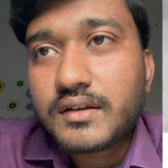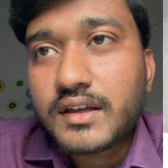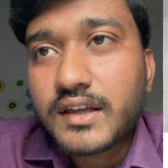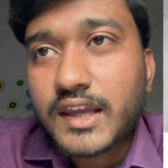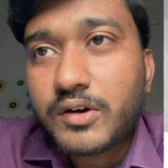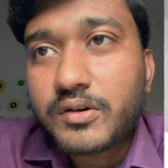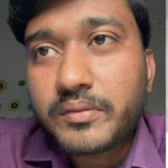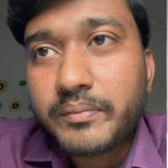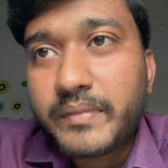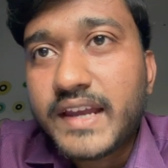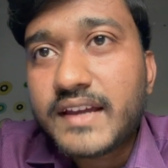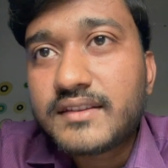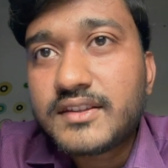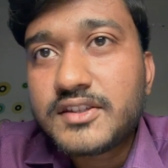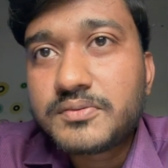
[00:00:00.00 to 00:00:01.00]
cannot
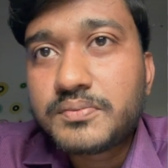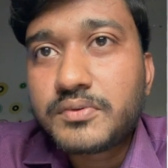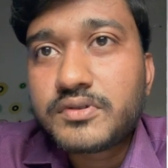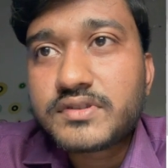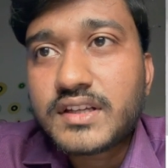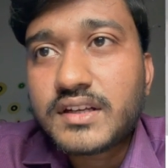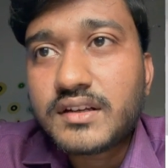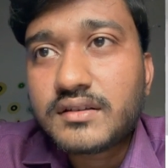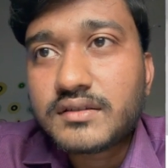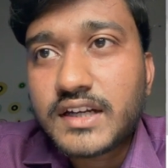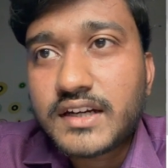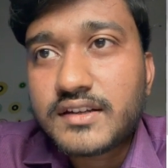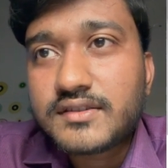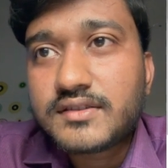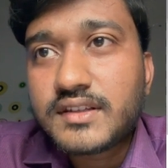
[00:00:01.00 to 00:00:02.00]
make this portion,
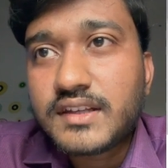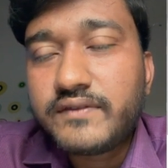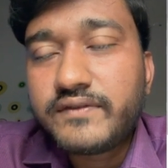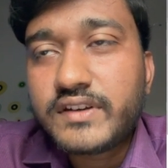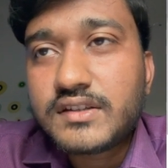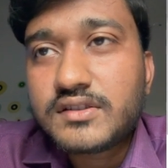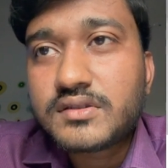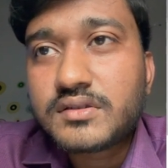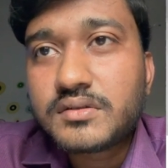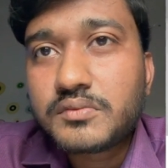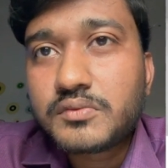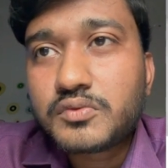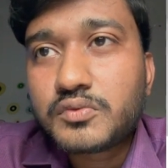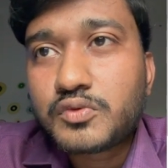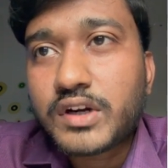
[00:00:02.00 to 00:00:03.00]
that is if it is
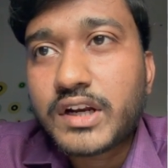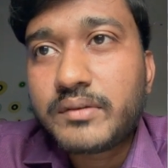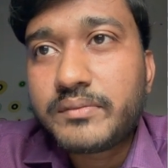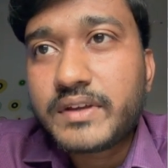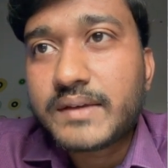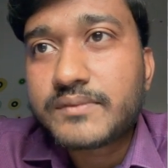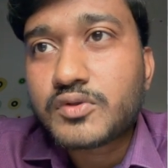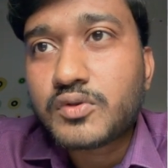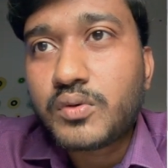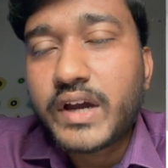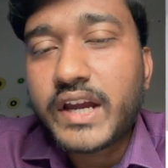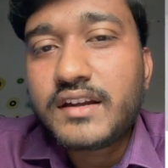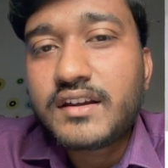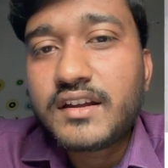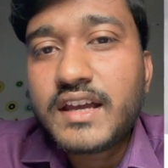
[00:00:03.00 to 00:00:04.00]
total becomes
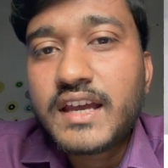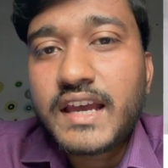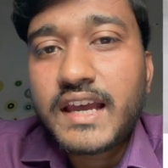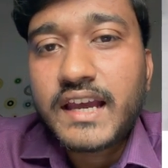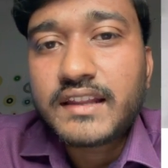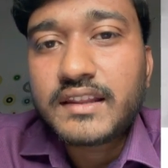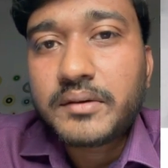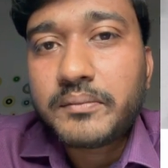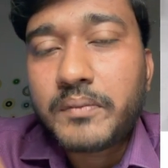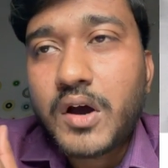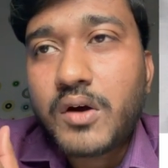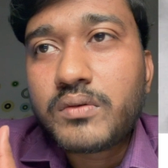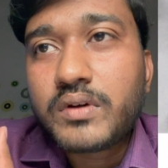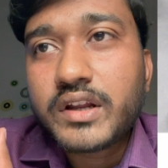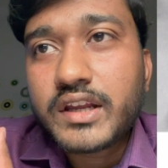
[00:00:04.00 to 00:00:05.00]
white and the
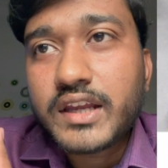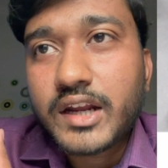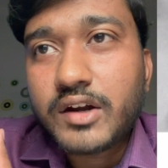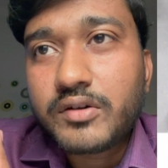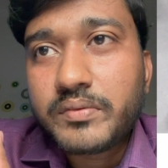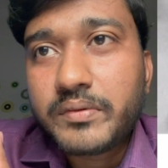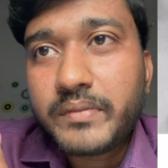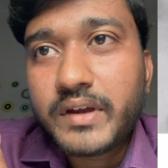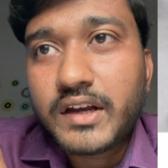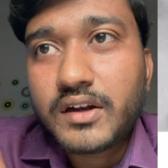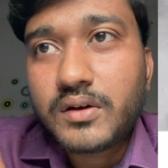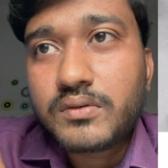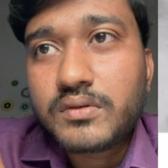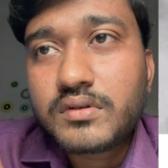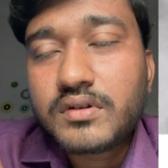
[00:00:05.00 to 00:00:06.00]
boundary cannot be made
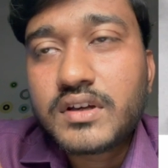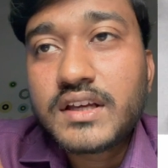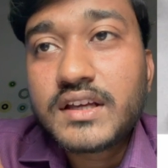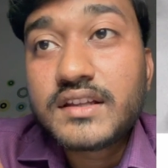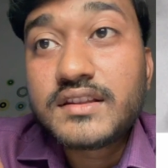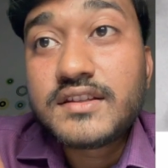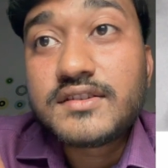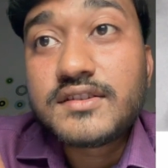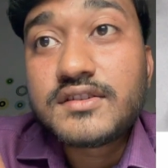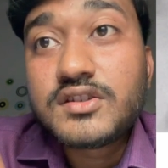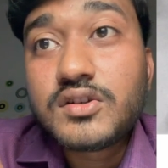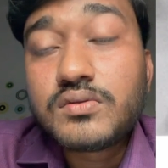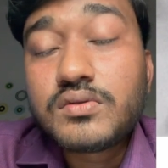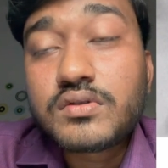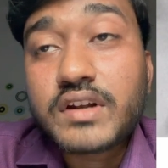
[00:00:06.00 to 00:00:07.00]
out, this is
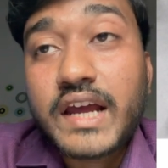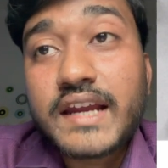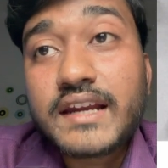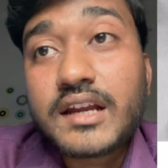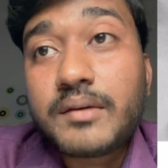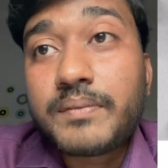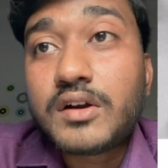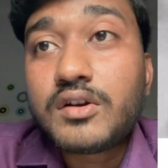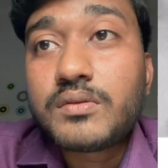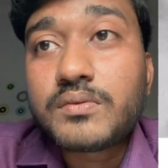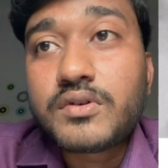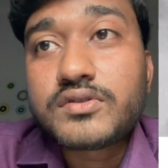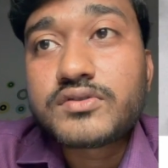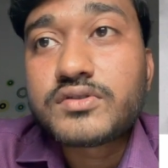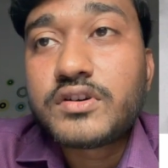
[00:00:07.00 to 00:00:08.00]
due to right upper lobe
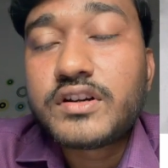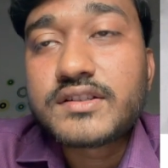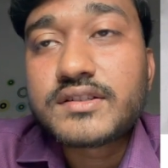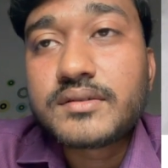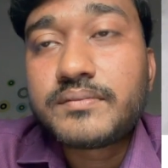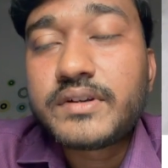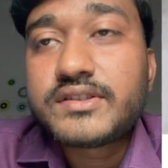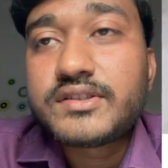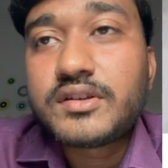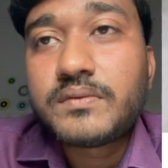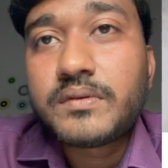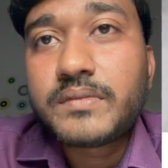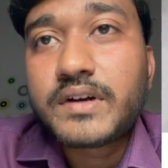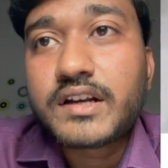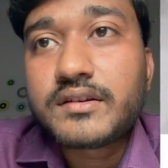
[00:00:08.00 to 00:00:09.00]
consolidation. Please
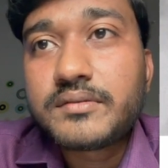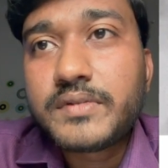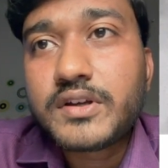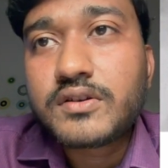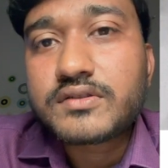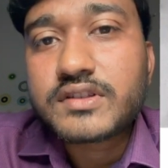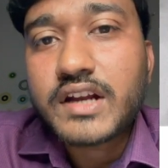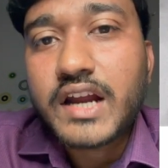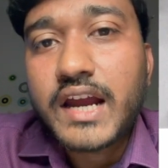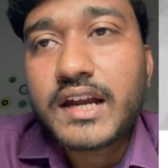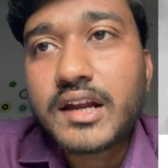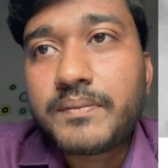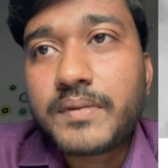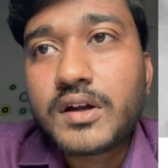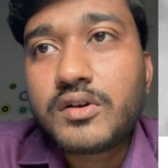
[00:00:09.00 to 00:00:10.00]
remember it, because right
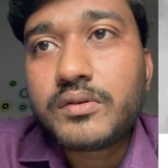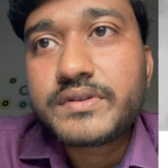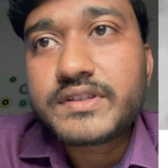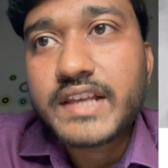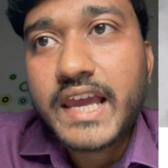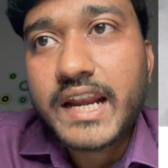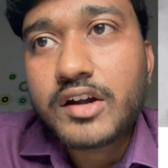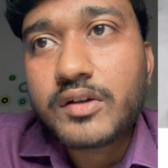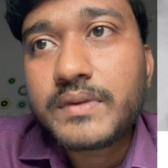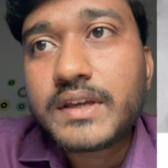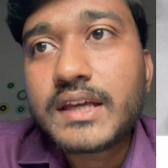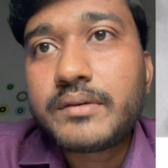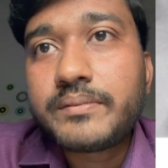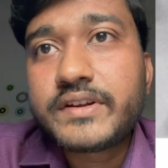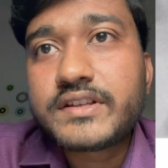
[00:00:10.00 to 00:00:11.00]
upper lobe is
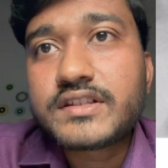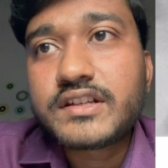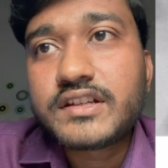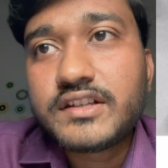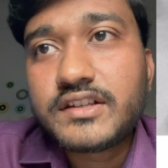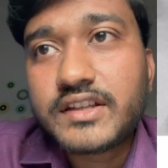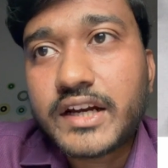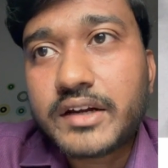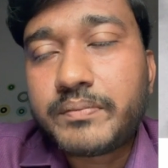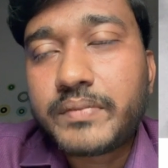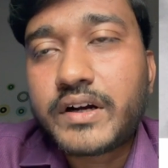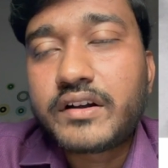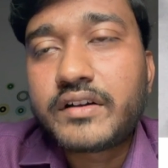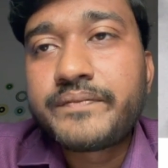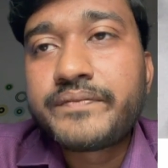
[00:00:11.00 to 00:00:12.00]
anatomically present in that part.